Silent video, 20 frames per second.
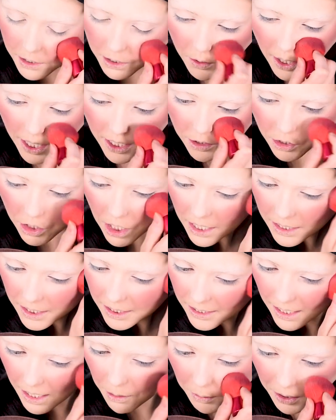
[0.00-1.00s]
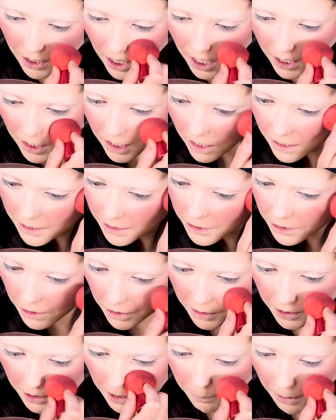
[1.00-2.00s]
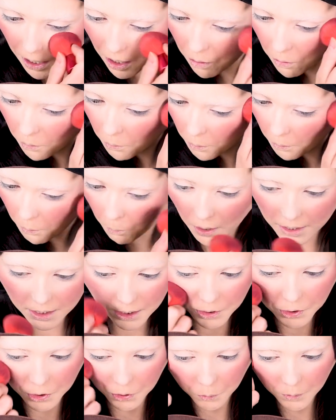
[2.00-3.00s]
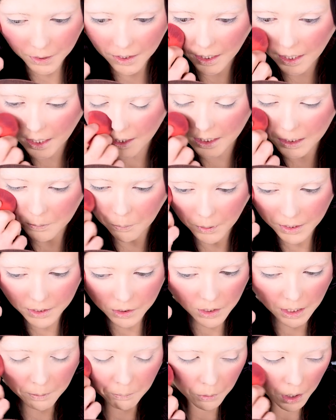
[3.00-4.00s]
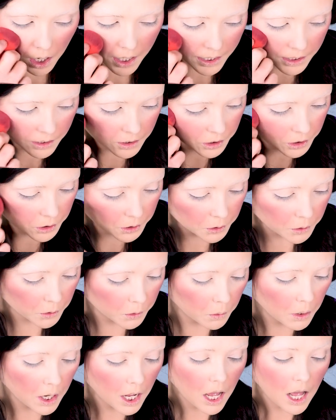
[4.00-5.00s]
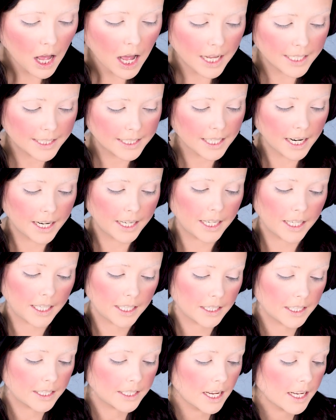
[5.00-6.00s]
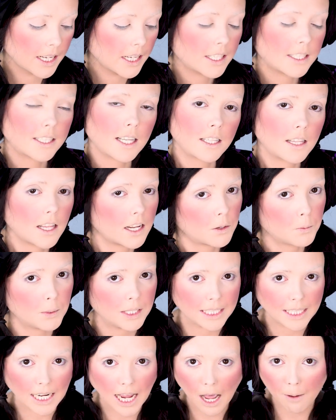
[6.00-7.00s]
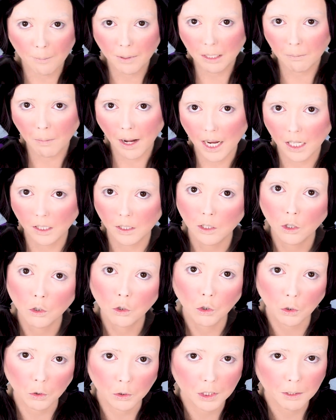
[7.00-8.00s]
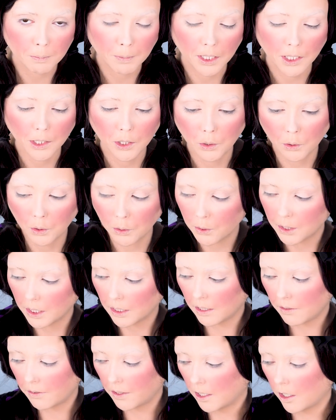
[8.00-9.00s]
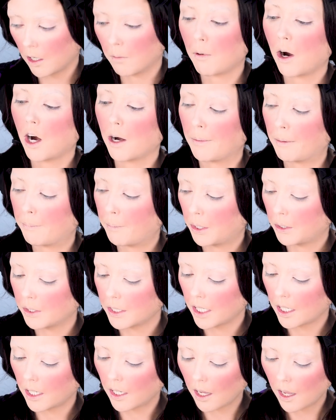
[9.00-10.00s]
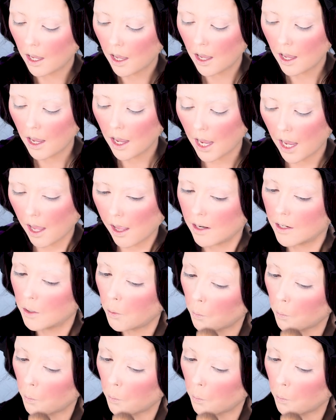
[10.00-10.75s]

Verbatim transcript: So they just they were kind of uncertain about what to do with it at this point. So they brought it to a psychic and the psychic said that it was inhabited by a little girl spirit who used to live in their apartment building and